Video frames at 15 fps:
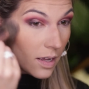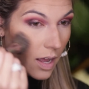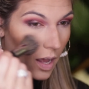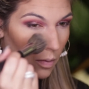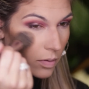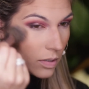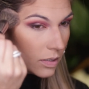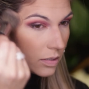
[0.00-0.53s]
I
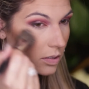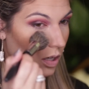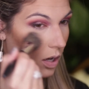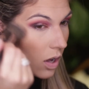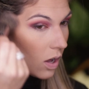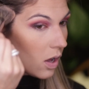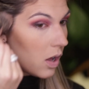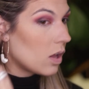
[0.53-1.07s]
want it to
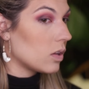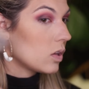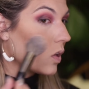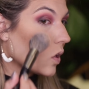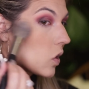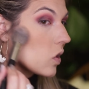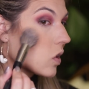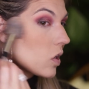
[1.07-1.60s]
all
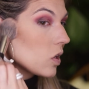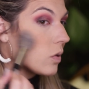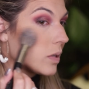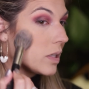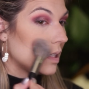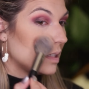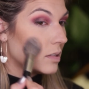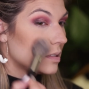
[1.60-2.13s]
look
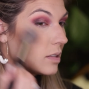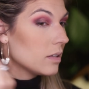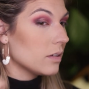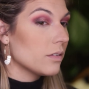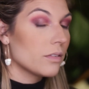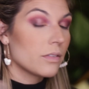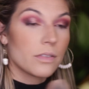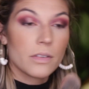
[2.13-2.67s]

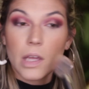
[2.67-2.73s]
cohesive.